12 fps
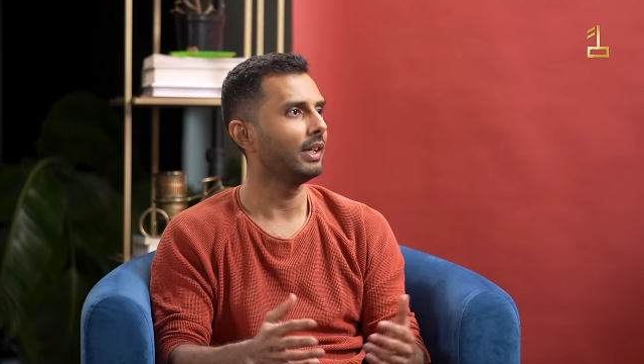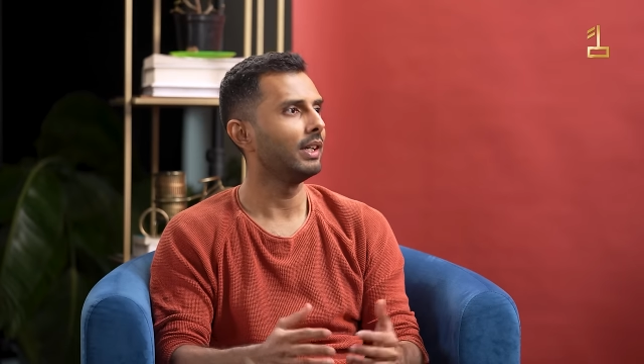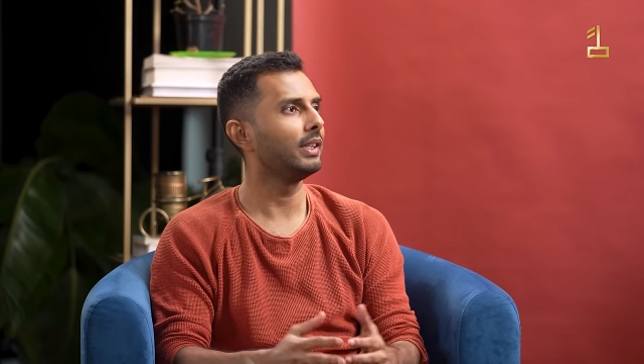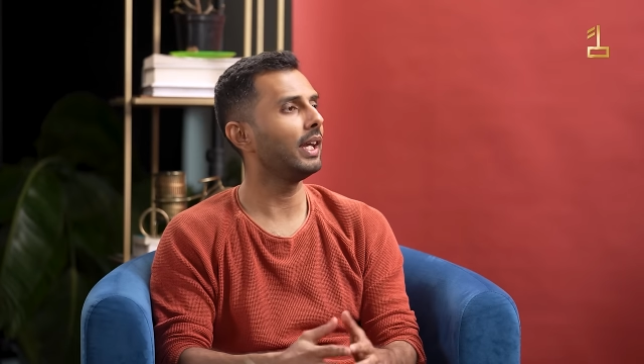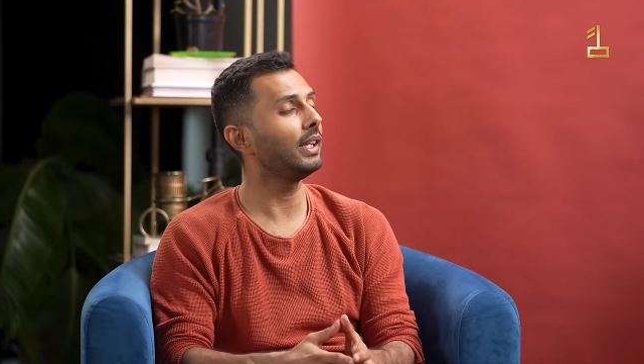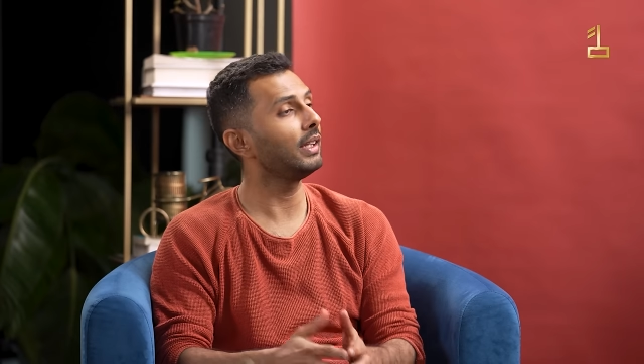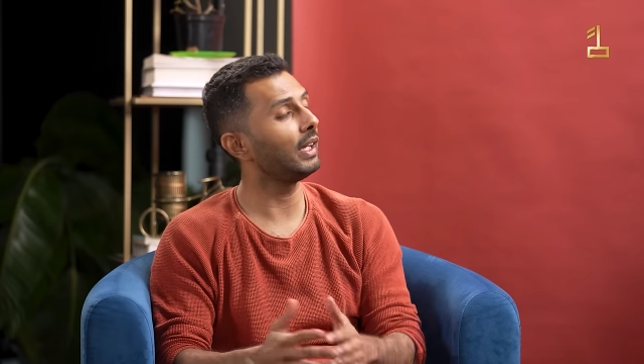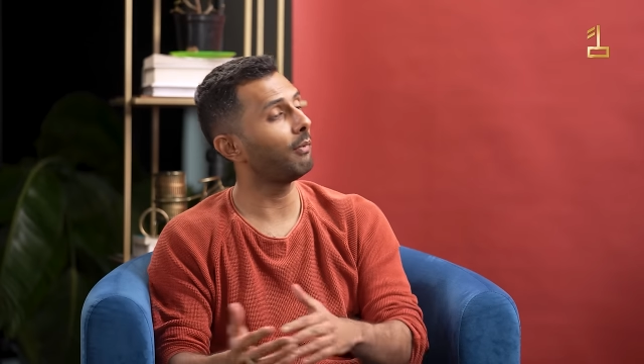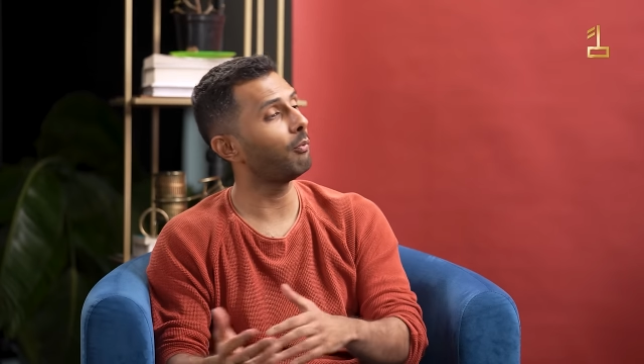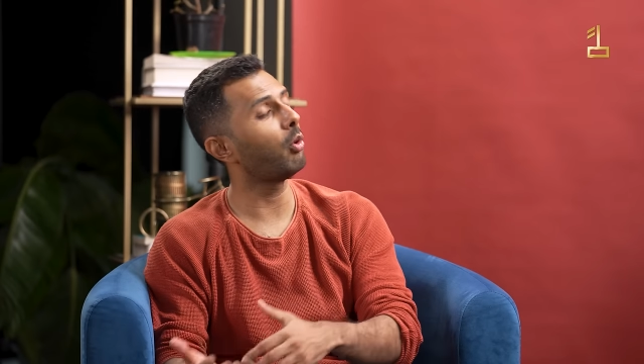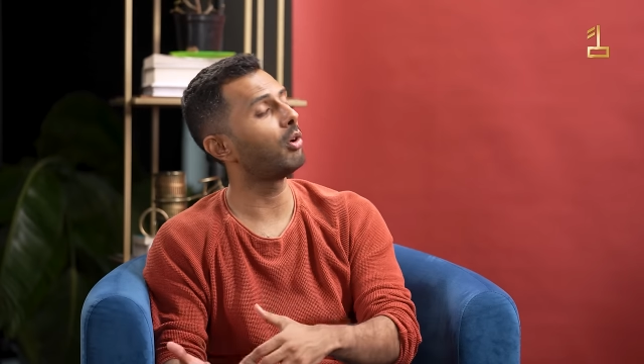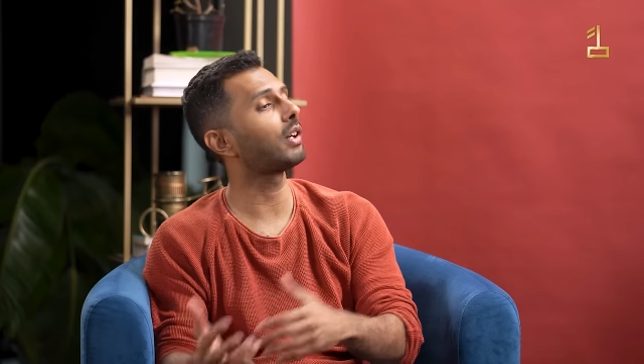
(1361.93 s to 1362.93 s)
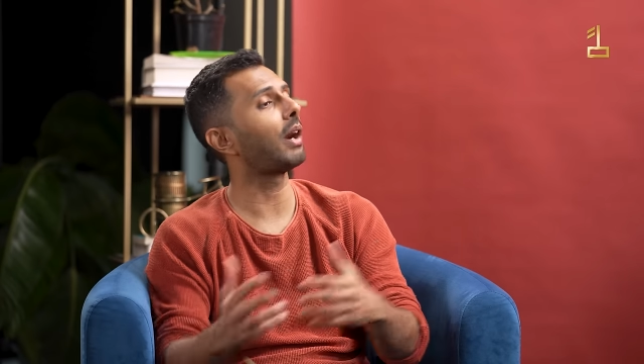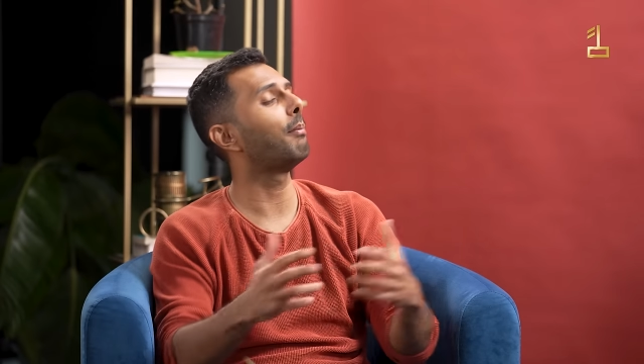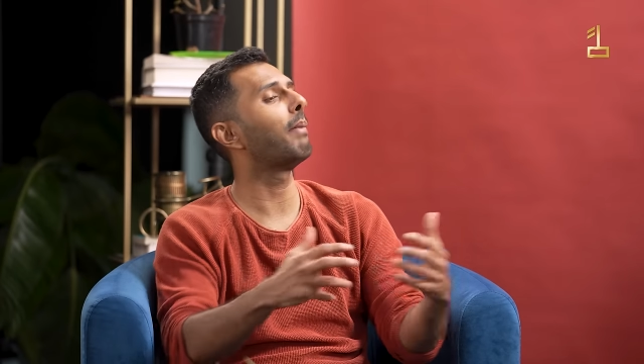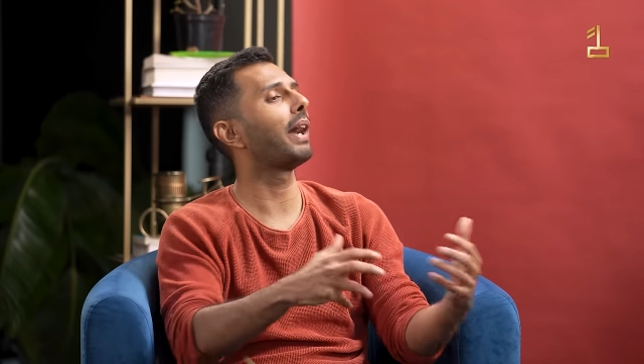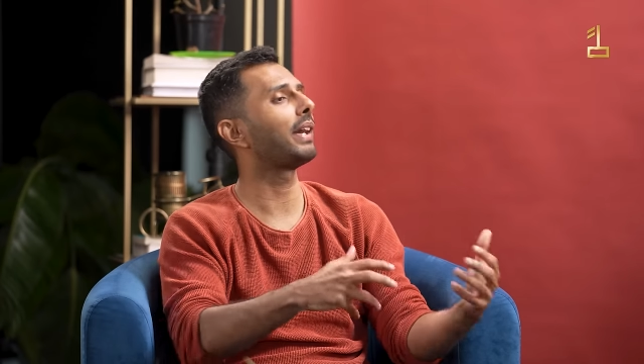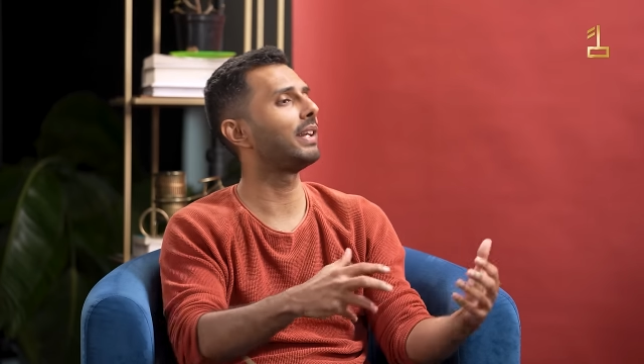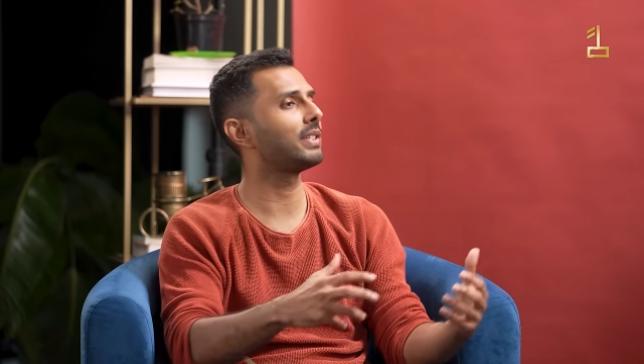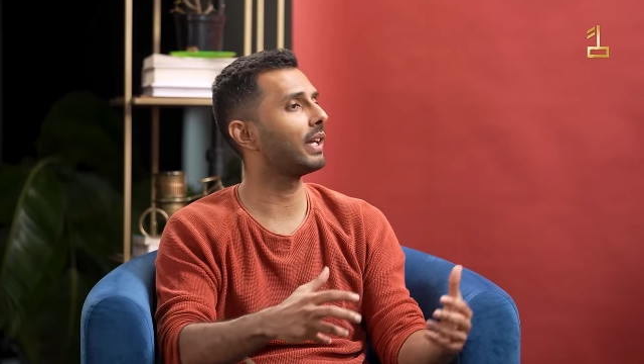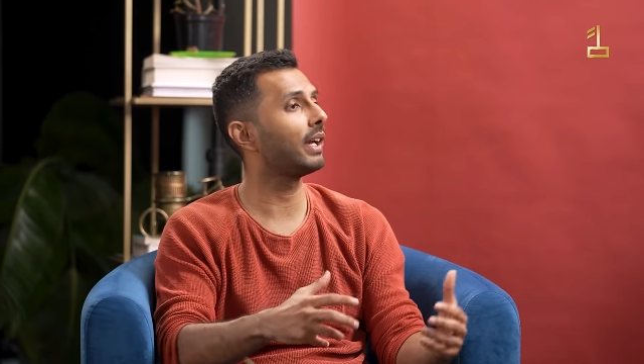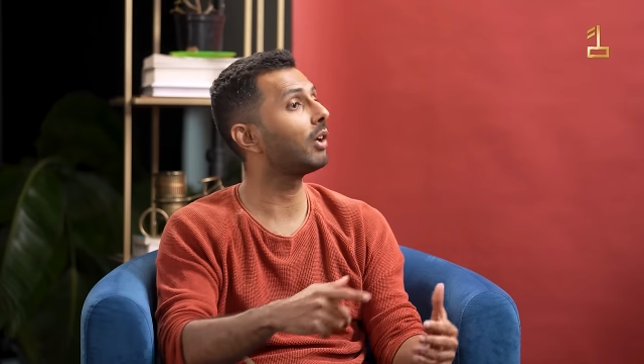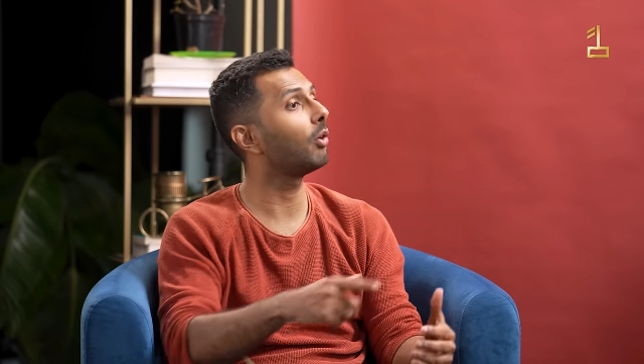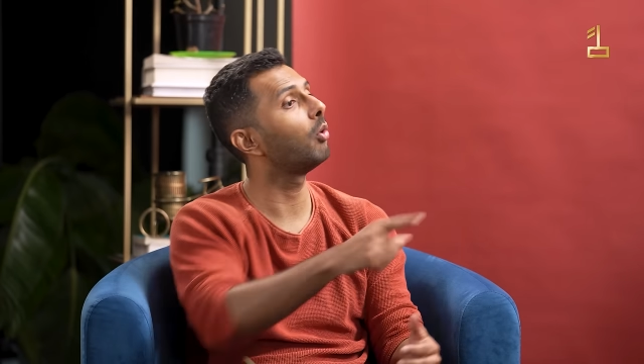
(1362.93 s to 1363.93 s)
then they won't come back and
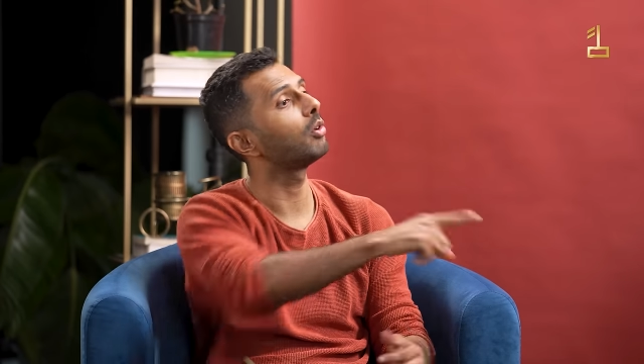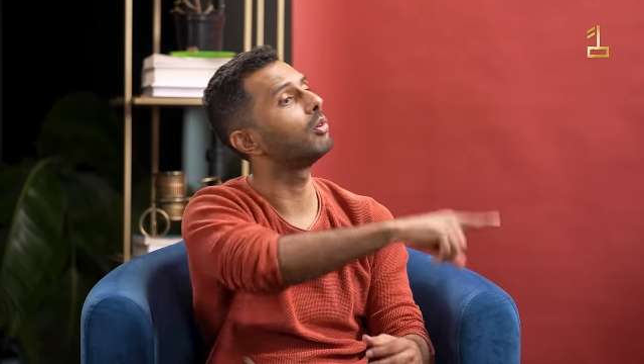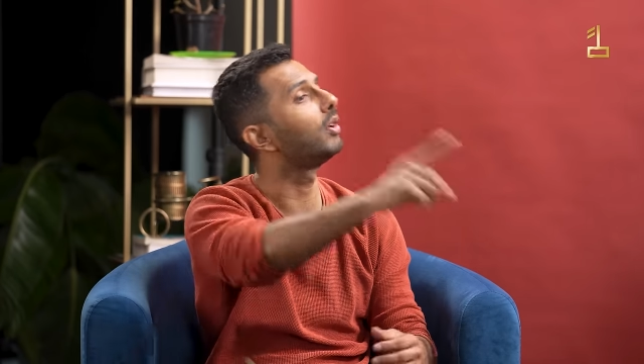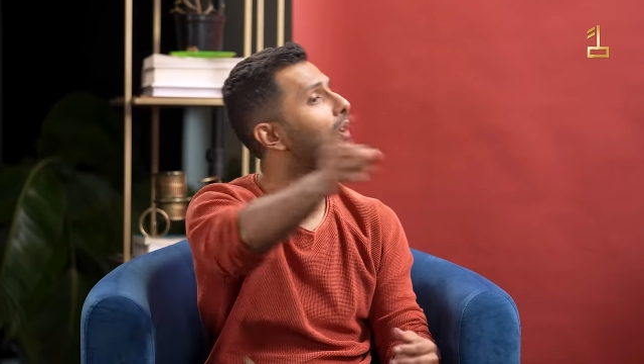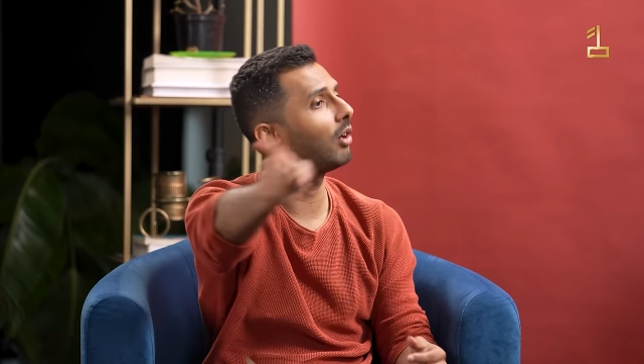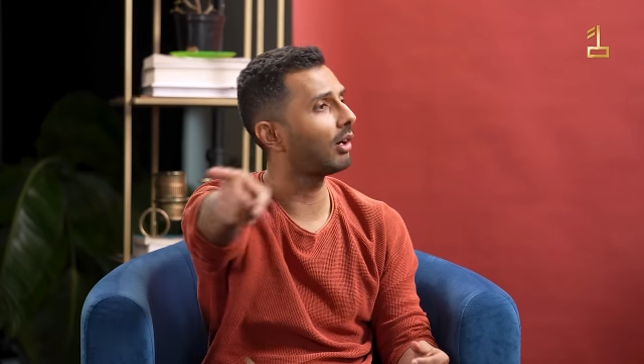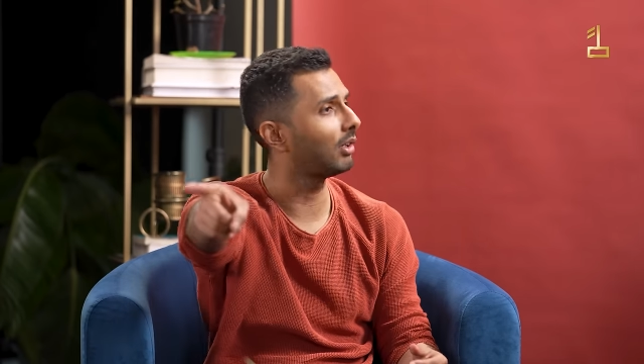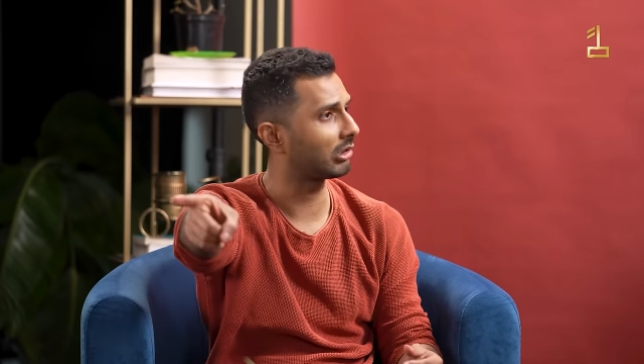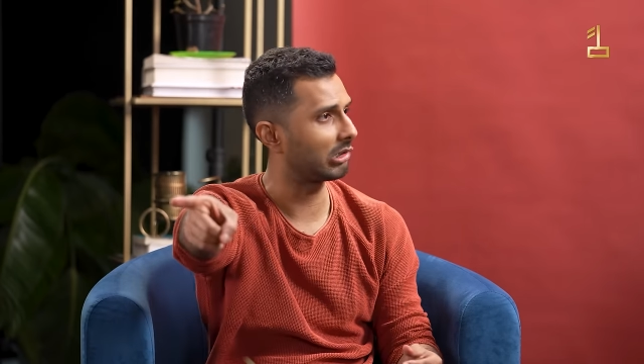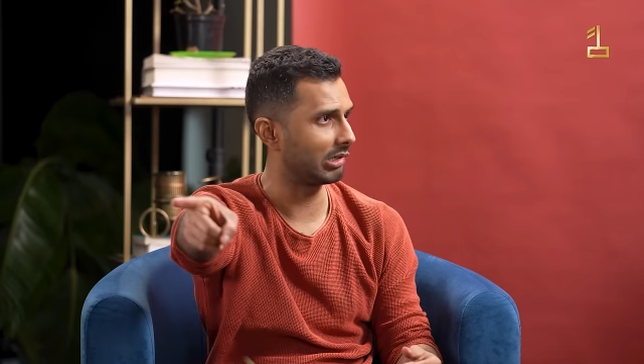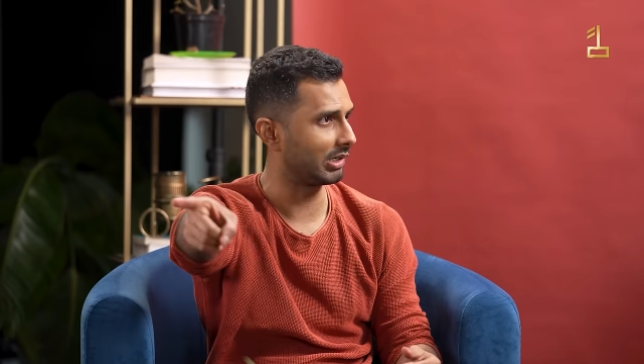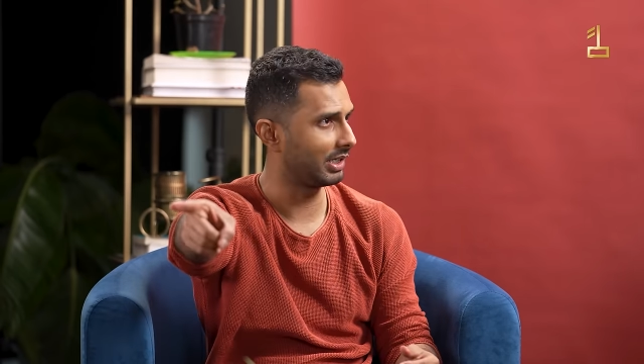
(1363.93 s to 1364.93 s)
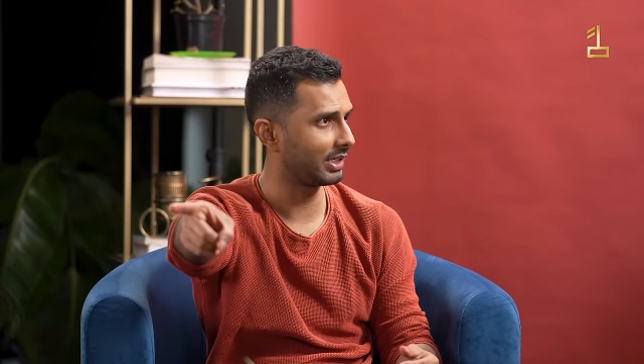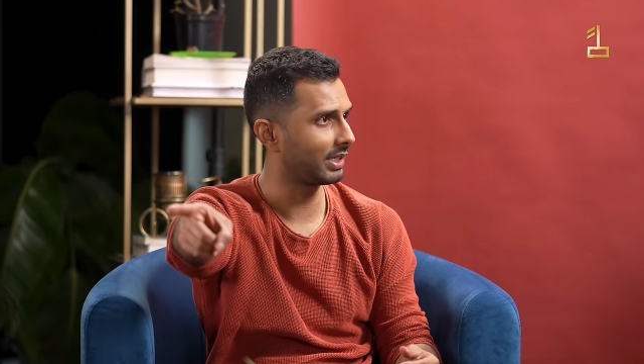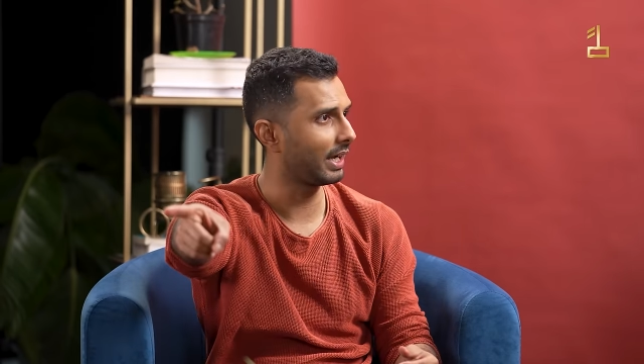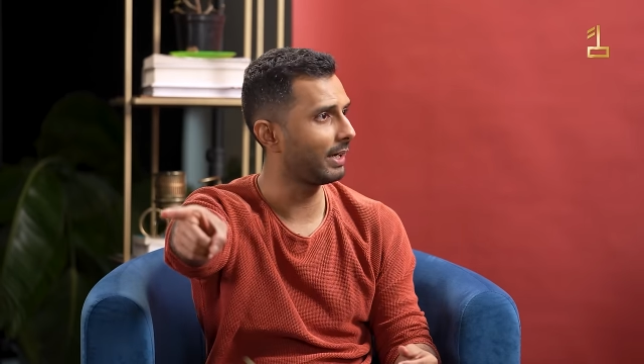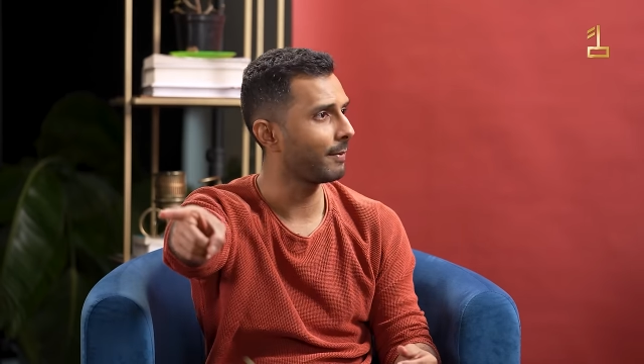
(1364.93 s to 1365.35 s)
say, oh, you did not disclose this, right?